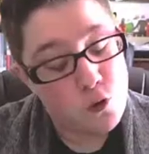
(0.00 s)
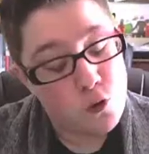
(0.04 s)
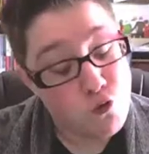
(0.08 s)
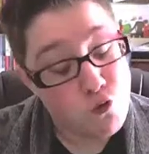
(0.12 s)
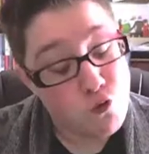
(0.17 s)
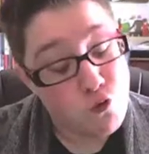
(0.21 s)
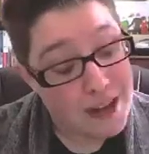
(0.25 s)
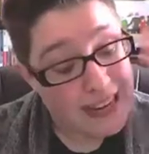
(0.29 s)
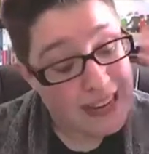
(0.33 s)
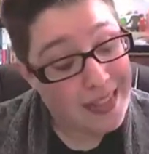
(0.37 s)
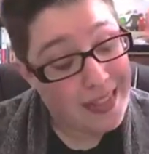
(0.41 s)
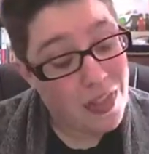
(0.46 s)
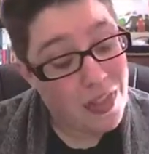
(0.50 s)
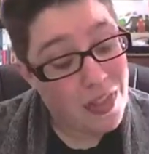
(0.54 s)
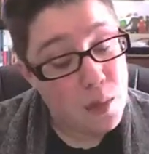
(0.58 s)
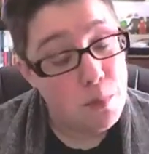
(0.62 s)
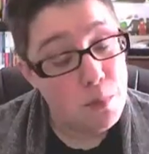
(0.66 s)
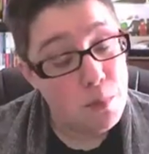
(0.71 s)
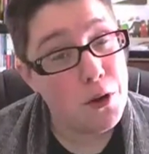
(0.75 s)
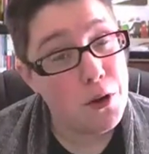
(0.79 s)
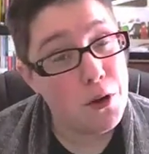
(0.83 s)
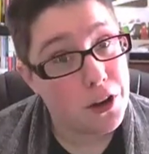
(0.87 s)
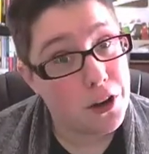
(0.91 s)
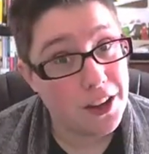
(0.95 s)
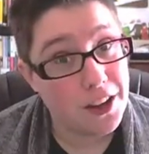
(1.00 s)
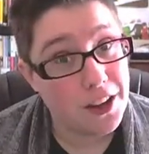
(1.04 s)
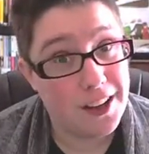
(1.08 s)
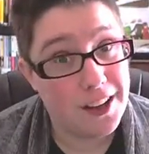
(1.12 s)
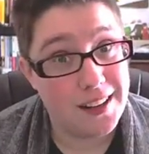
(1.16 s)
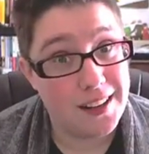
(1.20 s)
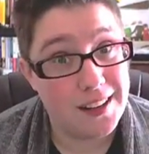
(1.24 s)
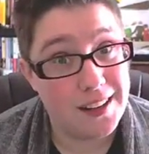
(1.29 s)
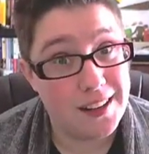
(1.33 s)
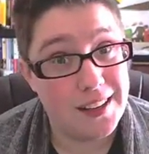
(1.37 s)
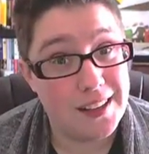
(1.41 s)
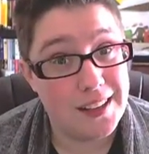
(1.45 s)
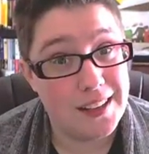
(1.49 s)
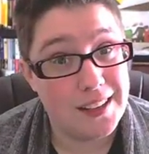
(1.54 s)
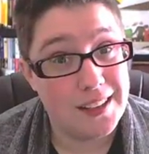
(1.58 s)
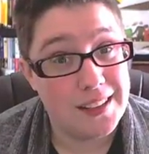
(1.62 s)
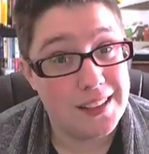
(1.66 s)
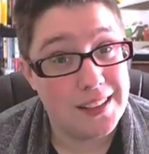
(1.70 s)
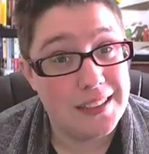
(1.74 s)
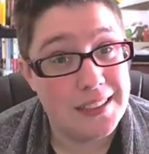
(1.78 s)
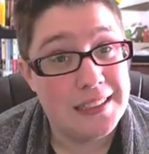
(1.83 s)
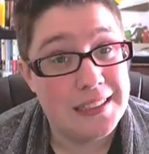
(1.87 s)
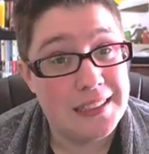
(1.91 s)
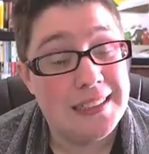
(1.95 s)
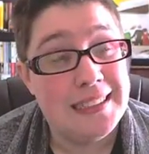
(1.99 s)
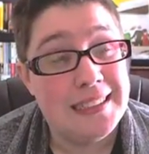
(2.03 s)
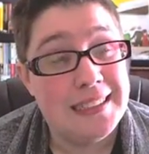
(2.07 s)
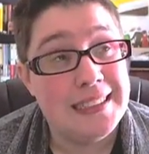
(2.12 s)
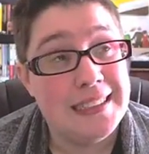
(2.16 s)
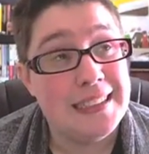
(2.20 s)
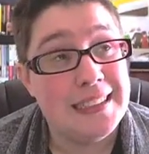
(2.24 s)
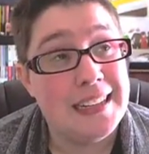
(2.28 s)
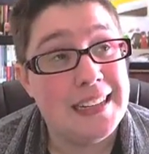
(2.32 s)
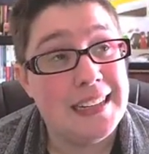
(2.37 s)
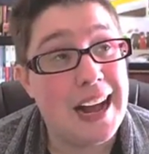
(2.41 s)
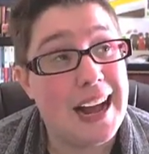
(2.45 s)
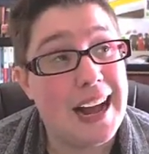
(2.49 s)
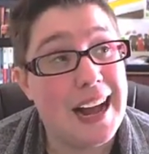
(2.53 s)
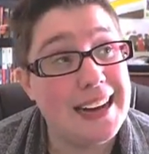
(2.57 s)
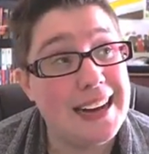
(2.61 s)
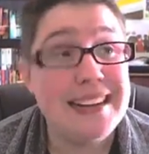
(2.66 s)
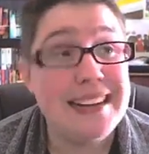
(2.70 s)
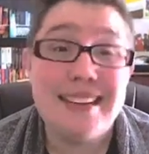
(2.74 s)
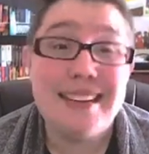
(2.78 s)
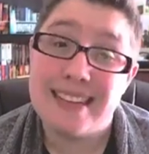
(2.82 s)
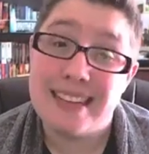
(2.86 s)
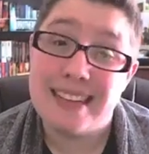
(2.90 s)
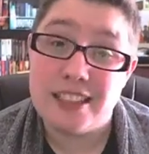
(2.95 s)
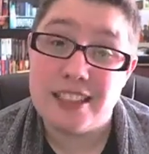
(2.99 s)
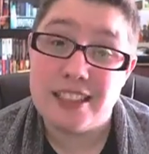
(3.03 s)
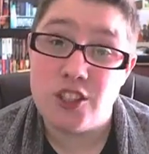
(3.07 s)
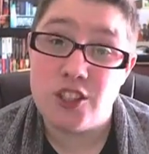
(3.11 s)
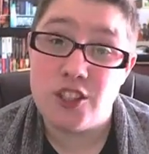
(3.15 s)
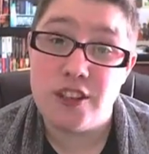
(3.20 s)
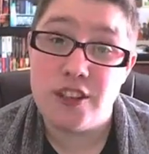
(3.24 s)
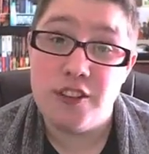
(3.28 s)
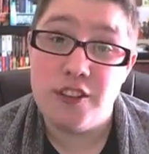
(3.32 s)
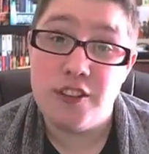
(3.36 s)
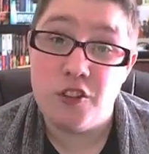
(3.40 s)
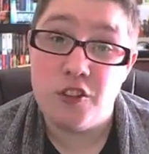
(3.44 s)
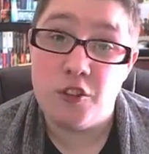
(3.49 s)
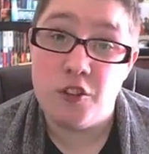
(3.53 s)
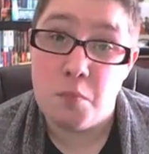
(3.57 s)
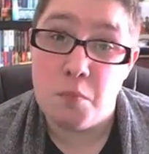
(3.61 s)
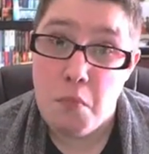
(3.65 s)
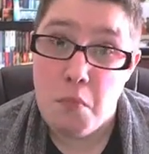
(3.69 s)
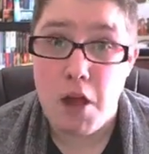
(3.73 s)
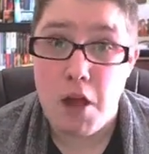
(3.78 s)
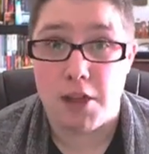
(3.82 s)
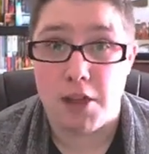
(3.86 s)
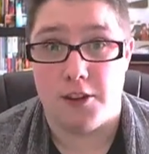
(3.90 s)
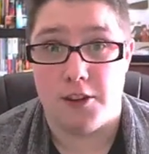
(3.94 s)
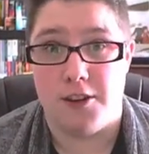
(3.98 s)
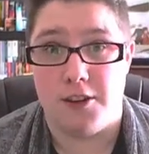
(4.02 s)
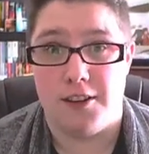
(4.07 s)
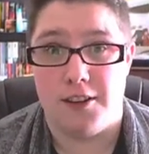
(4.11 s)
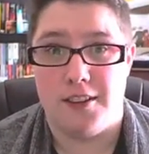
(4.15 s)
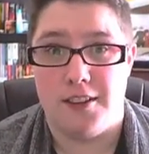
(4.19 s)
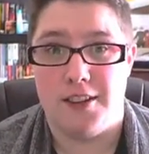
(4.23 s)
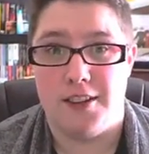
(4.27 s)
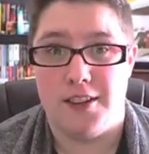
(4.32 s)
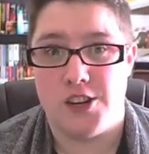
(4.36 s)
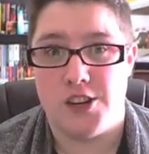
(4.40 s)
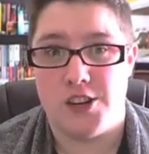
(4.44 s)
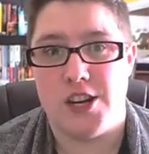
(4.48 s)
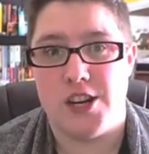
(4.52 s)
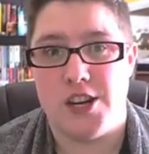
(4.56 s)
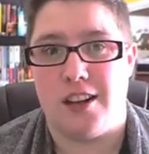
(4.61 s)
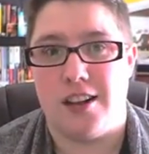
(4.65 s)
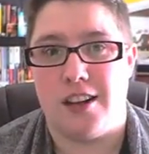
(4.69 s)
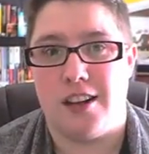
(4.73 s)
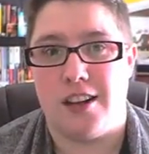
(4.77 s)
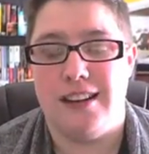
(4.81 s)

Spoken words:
read the book, Hyde is actually smaller than Jekyll.